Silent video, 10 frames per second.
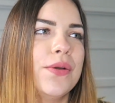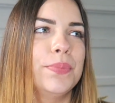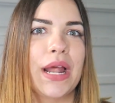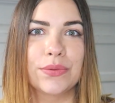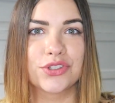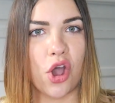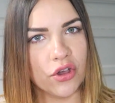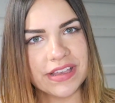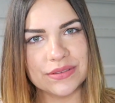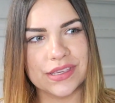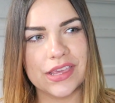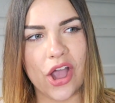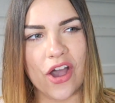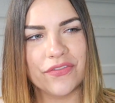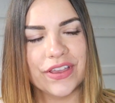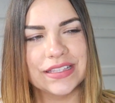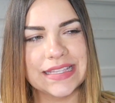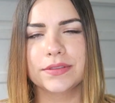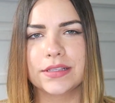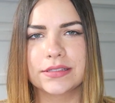but I was called down to the office.
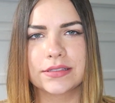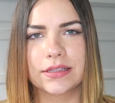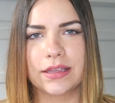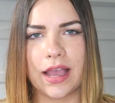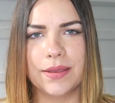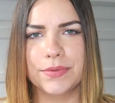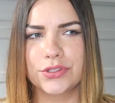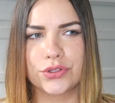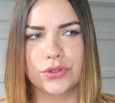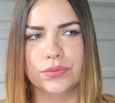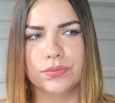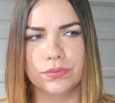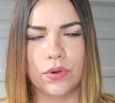This guy, Mr.